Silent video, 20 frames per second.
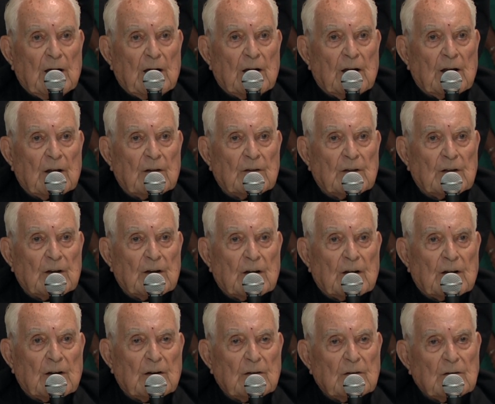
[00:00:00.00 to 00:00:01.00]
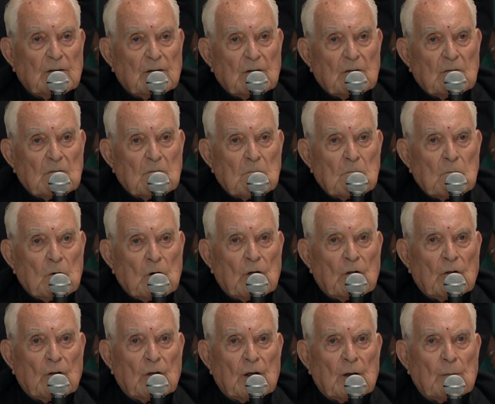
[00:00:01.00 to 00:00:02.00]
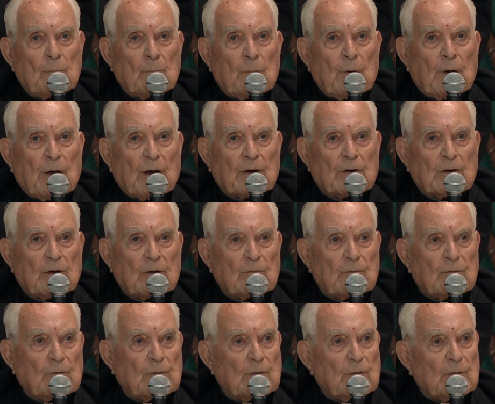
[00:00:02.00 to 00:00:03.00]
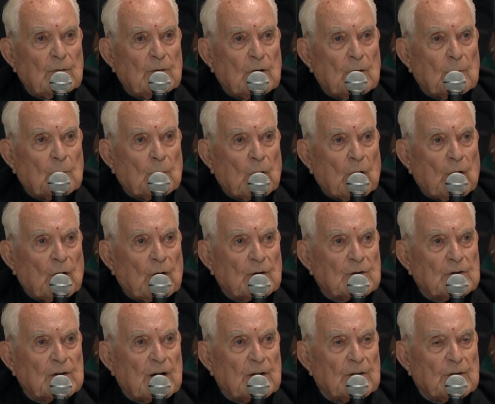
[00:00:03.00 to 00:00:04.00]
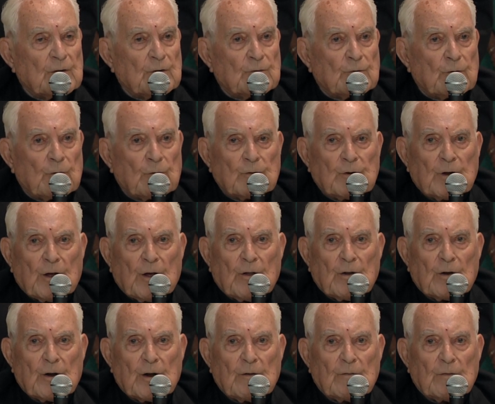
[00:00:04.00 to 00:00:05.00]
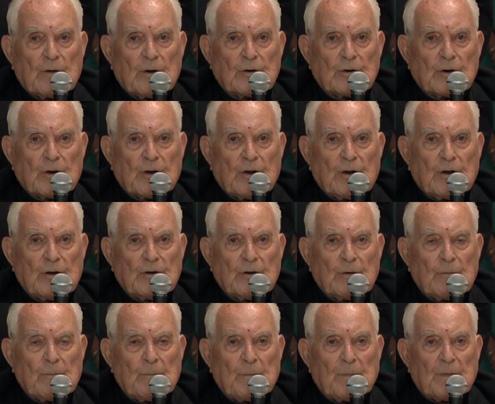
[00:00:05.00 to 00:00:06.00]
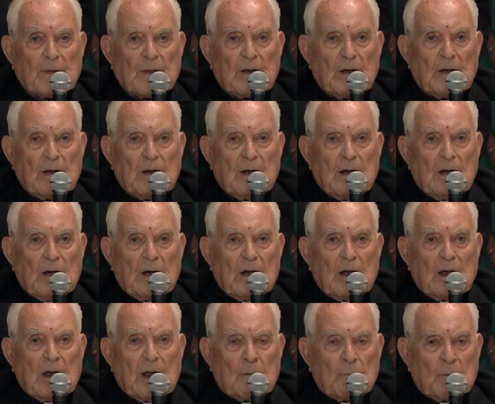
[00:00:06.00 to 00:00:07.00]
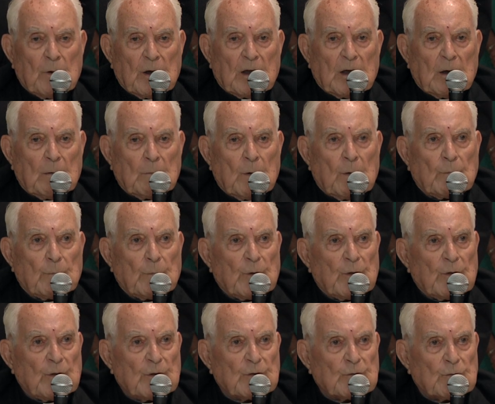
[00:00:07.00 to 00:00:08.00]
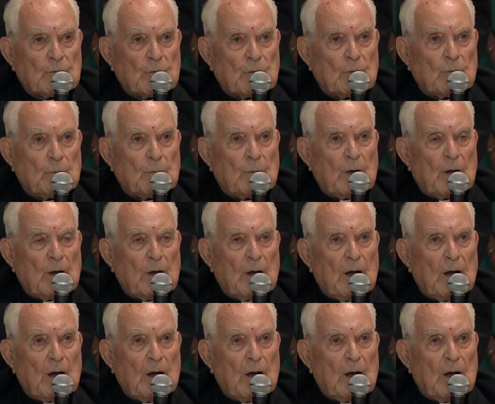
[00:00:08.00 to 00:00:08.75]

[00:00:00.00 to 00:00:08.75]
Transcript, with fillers: and the real impact of liberal arts on the totality of education. And we came up with this room.